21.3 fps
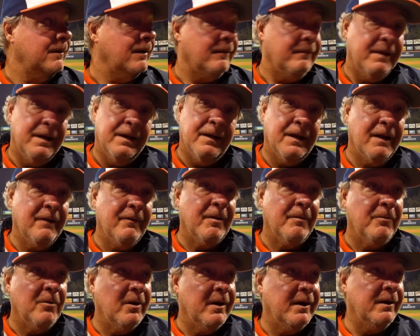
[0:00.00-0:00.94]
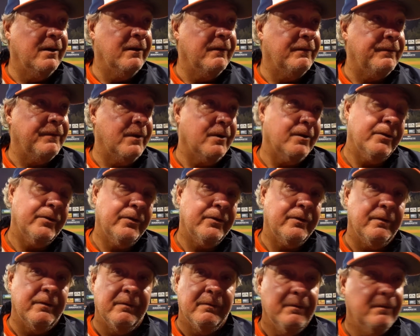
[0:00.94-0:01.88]
I mean, he gave up one in the
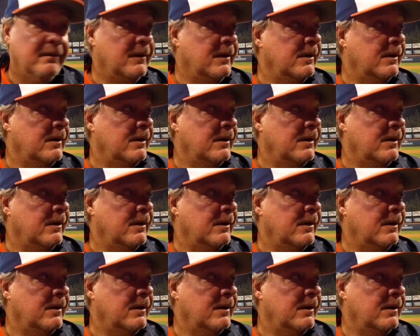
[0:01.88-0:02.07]
first and